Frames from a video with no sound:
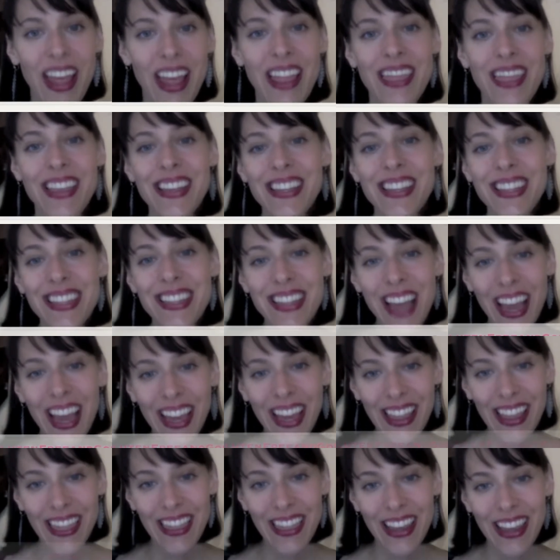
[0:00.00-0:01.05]
The
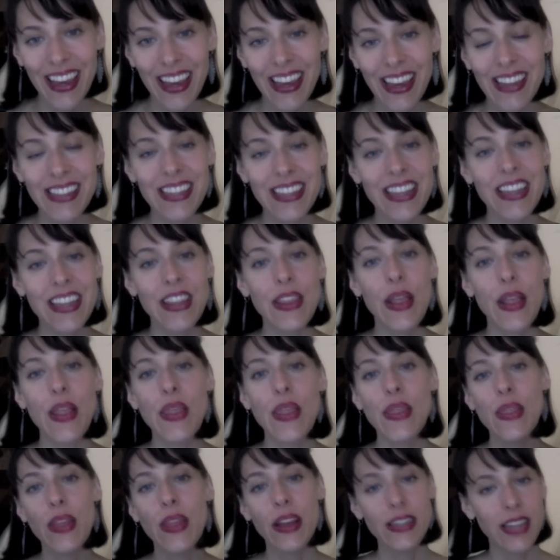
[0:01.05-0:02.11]
second thing is, in
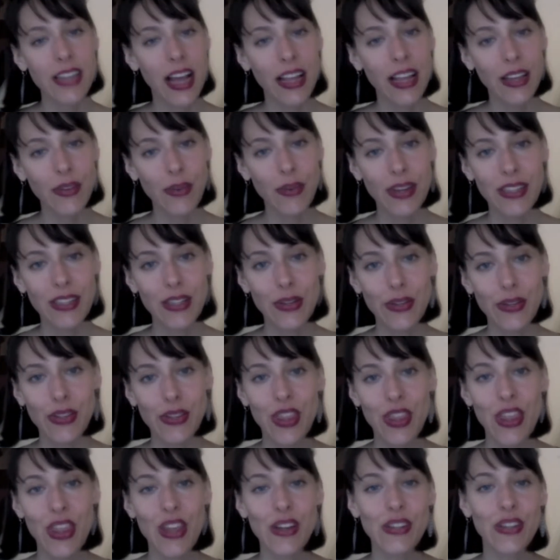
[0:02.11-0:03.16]
Italian restaurants,
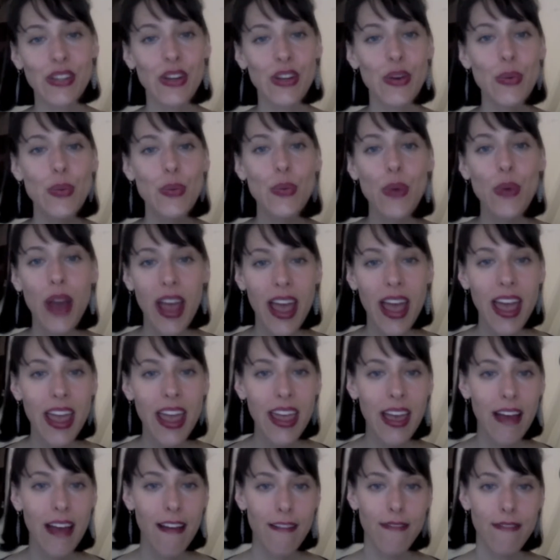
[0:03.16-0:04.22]
there's an array
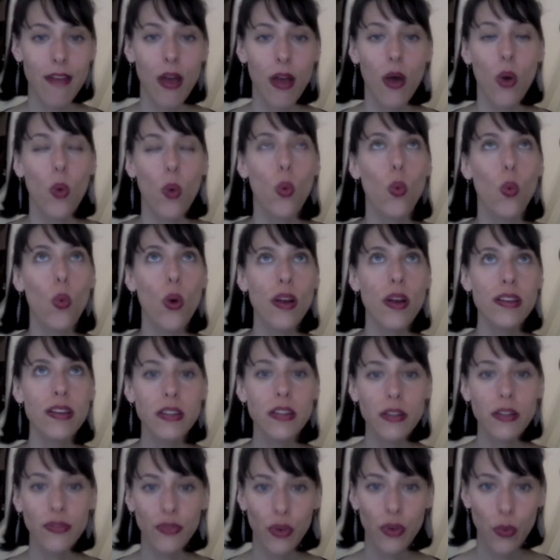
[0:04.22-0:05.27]
of
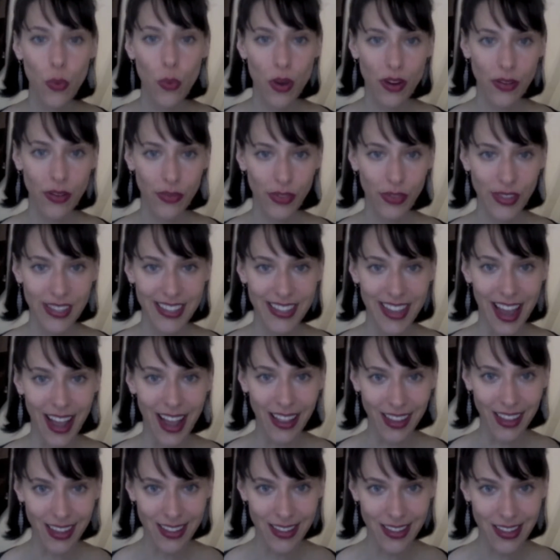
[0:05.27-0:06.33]
wonderful
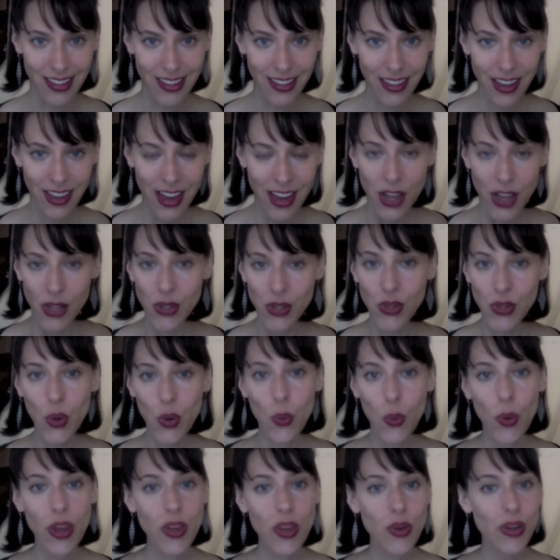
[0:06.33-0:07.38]
salads. So
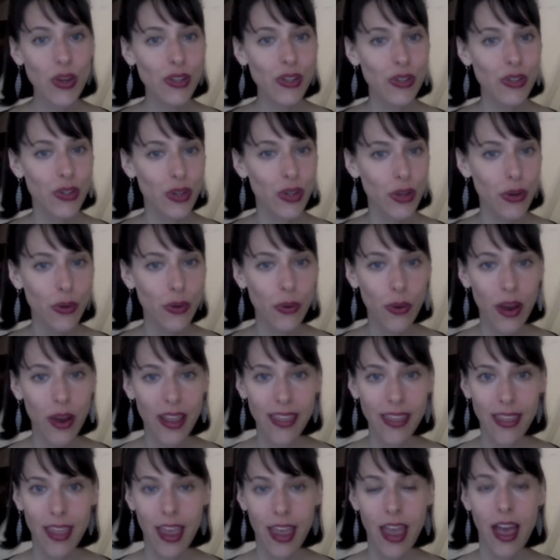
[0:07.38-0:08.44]
what you can do,
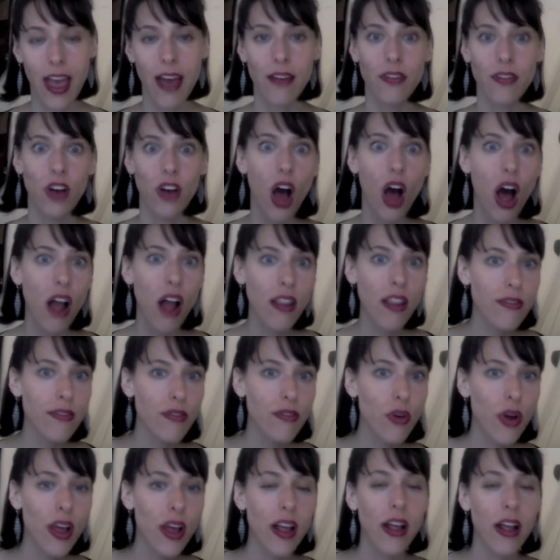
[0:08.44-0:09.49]
and they have olive
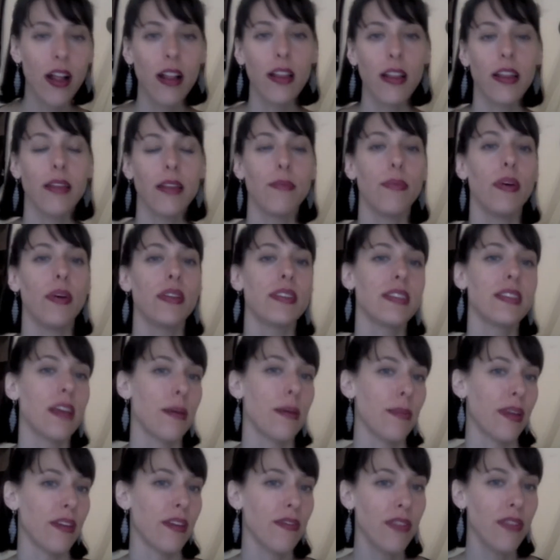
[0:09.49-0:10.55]
oil and
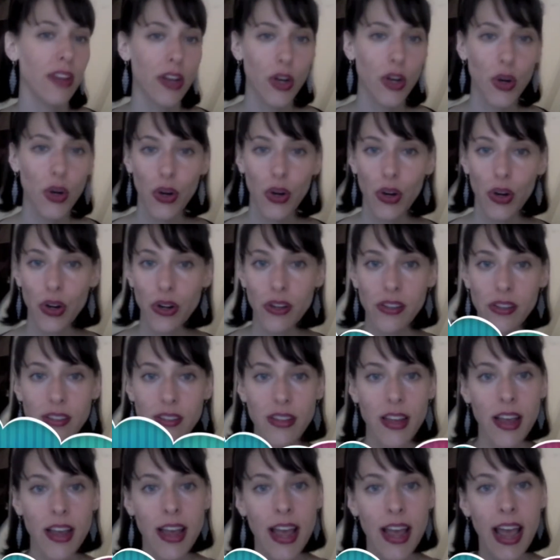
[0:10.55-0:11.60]
balsamic vinegars,
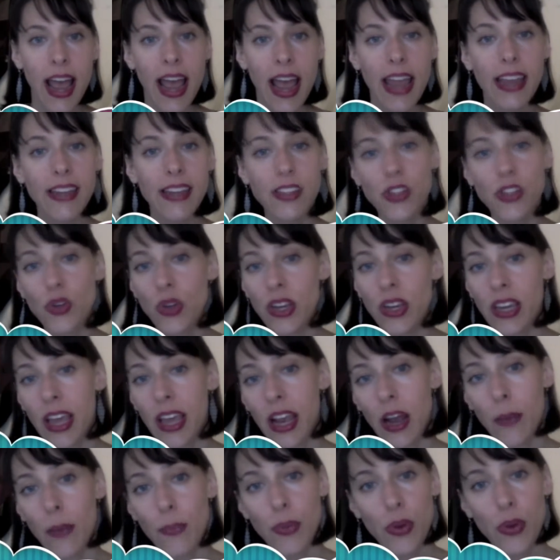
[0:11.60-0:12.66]
is you can
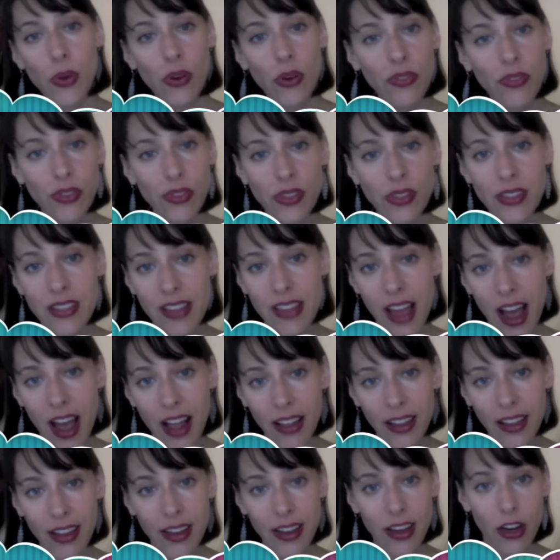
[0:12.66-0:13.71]
get a beautiful
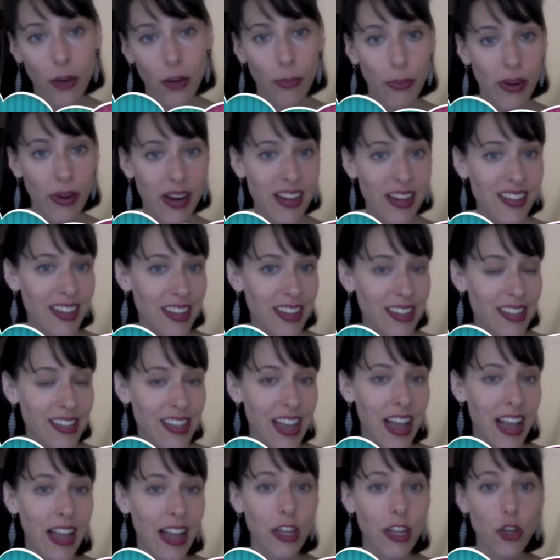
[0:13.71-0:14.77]
salad, a caprese
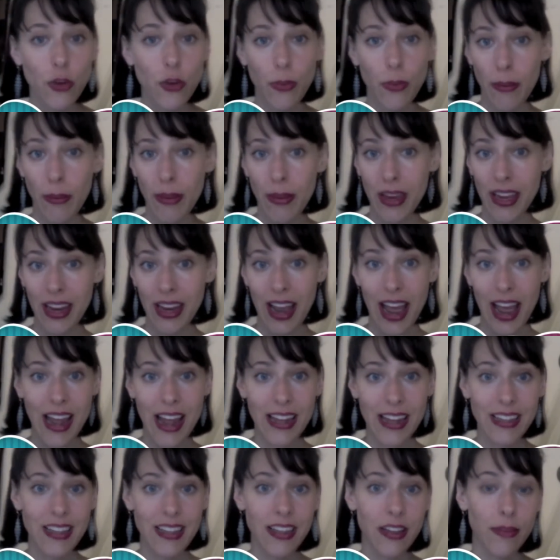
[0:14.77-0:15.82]
salad. You maybe can add
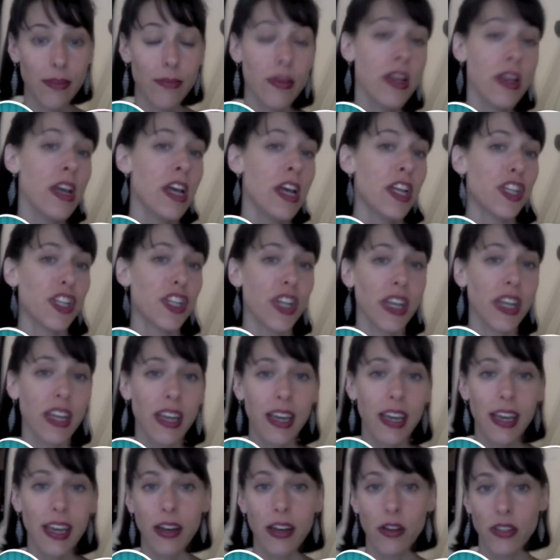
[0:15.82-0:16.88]
some
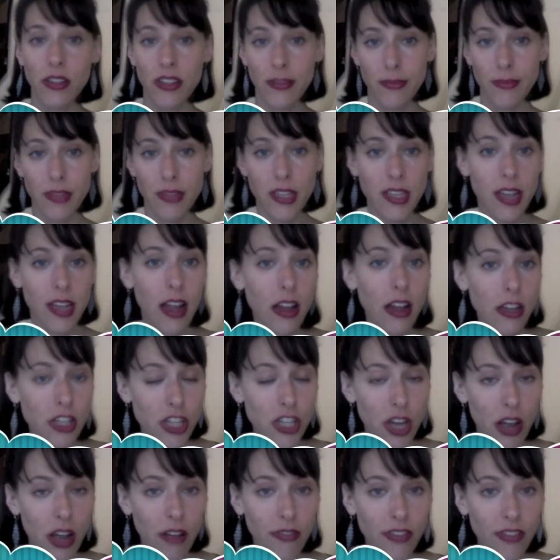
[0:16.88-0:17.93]
chicken or some
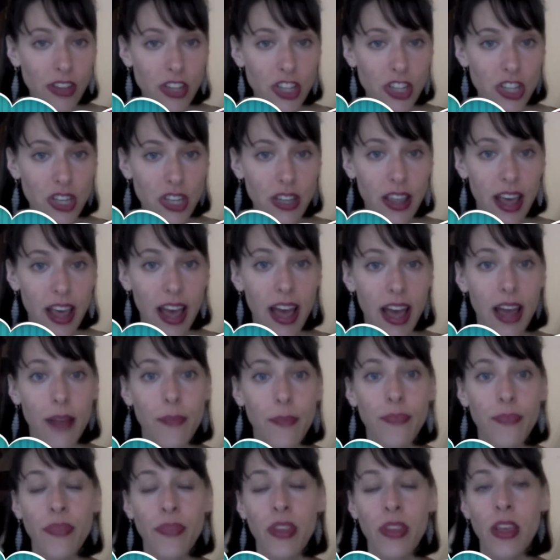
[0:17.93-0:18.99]
shellfish to that.
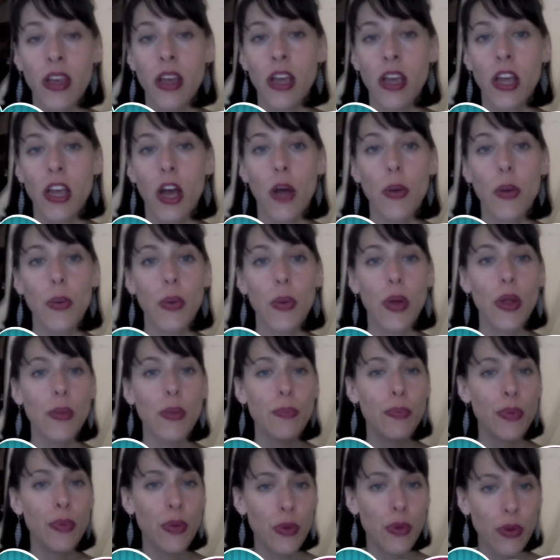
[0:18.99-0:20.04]
And
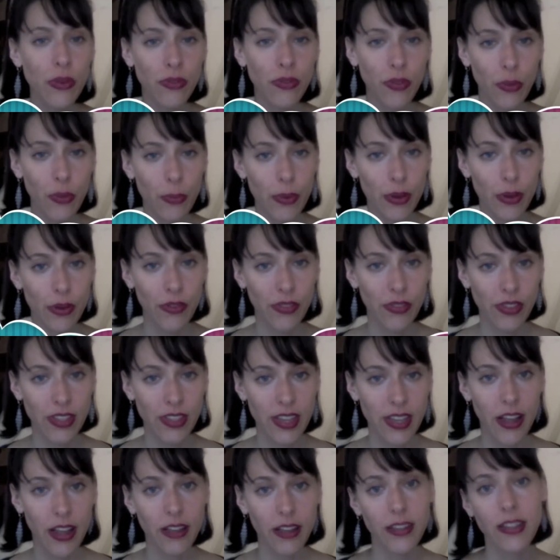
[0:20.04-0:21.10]
beautiful
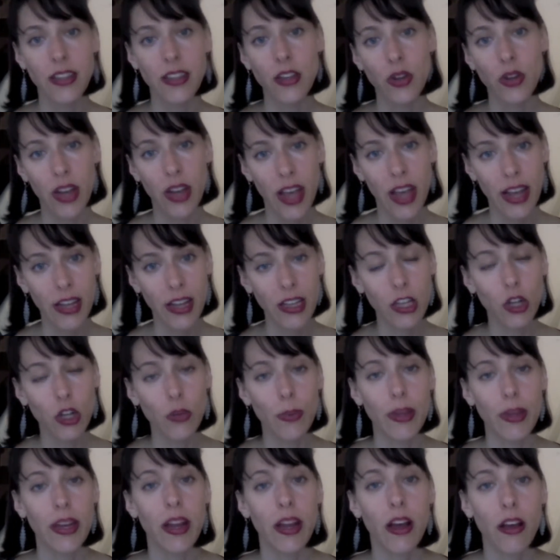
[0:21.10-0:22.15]
salads that you can add a little
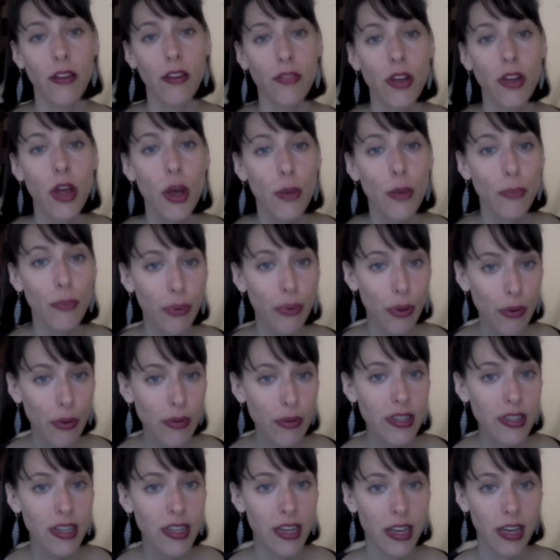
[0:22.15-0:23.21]
bit of
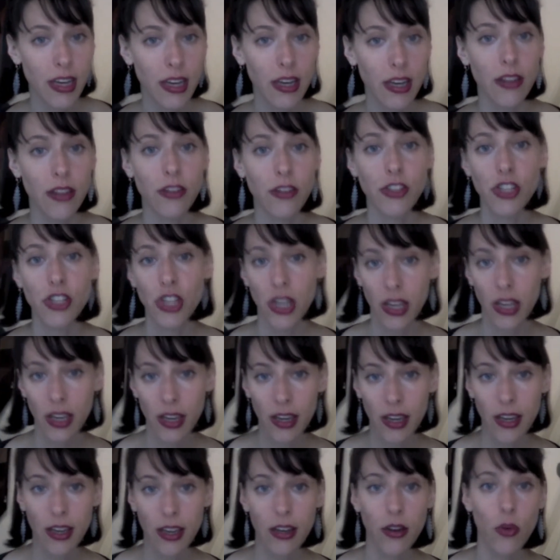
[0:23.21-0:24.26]
protein, either
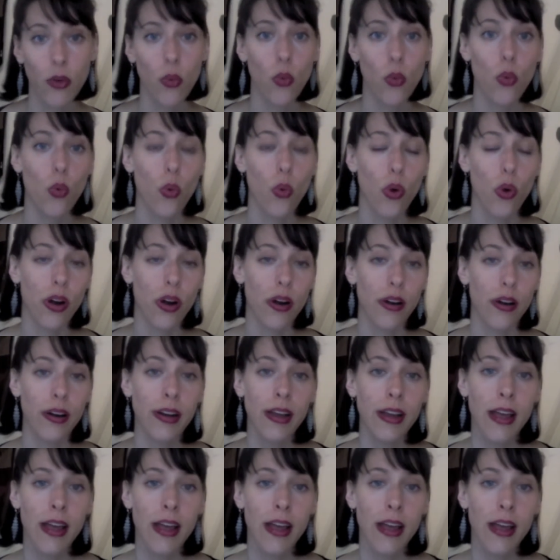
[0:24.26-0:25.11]
chicken or